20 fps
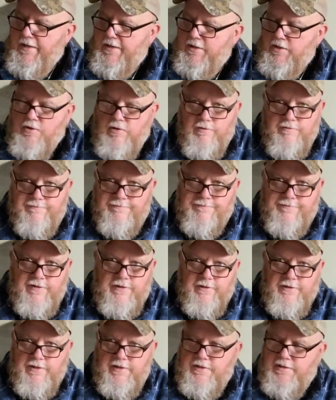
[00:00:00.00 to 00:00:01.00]
You don't
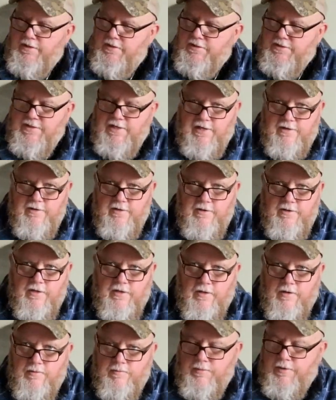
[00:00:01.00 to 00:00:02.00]
feel it. It's not an
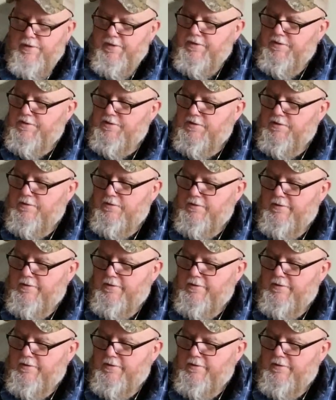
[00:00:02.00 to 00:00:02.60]
encumbrance.